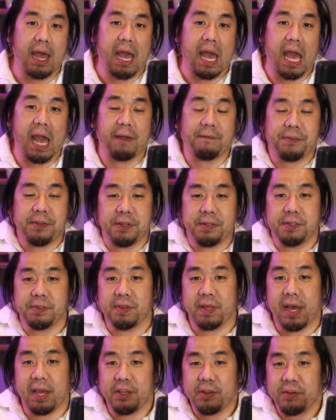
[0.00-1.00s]
After you
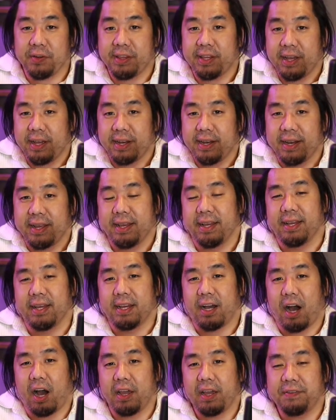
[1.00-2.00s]
do that, you're done.
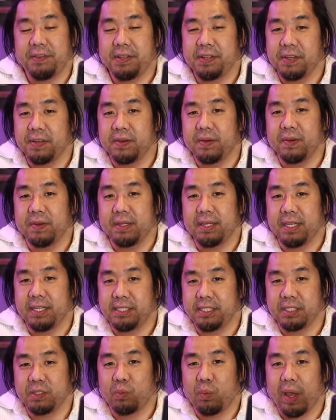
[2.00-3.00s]
All you have to do
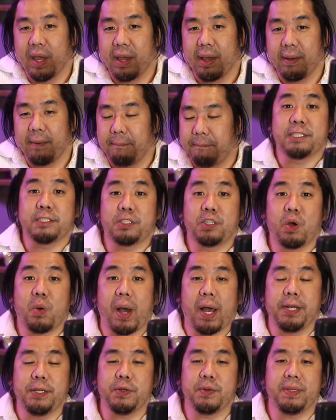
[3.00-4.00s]
is just wait.
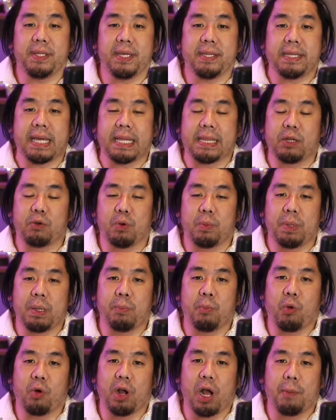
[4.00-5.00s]
So I do think that there will be
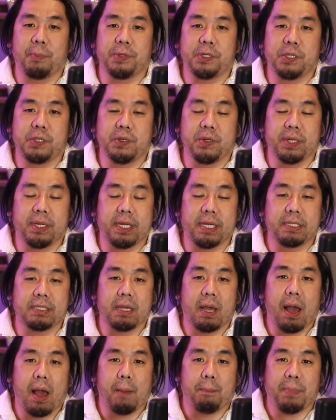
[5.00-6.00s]
more
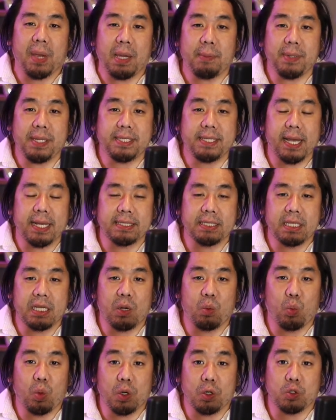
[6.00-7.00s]
opportunities. Maybe
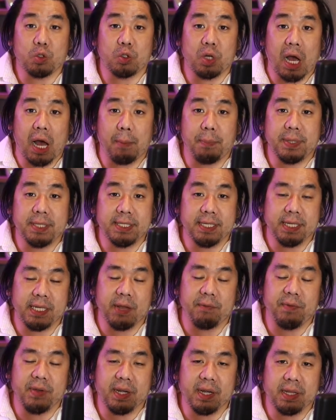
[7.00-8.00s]
Tesla will drop
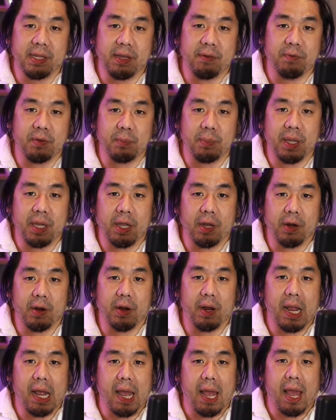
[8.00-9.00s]
significantly from
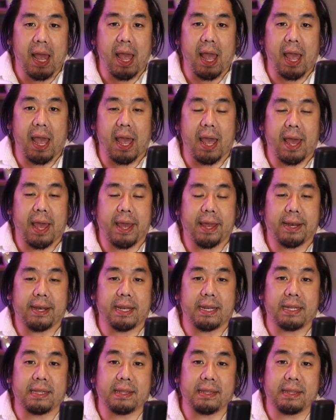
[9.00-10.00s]
here
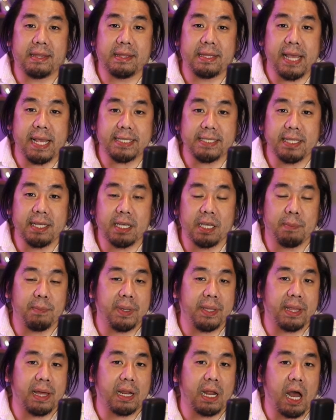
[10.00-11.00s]
and Tesla can
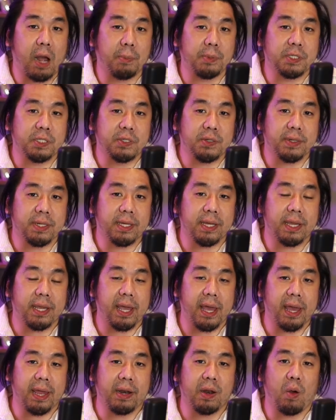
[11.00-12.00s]
be that opportunity
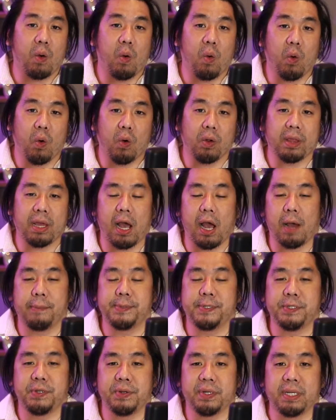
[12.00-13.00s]
again, or the
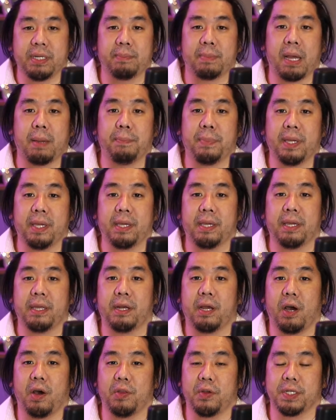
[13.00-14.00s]
opportunity might be
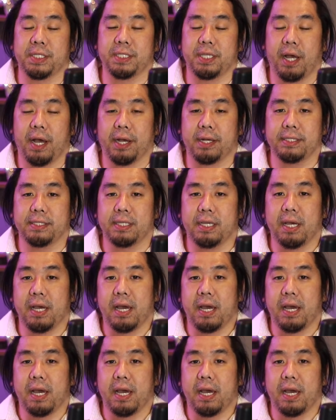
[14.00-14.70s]
in other stocks.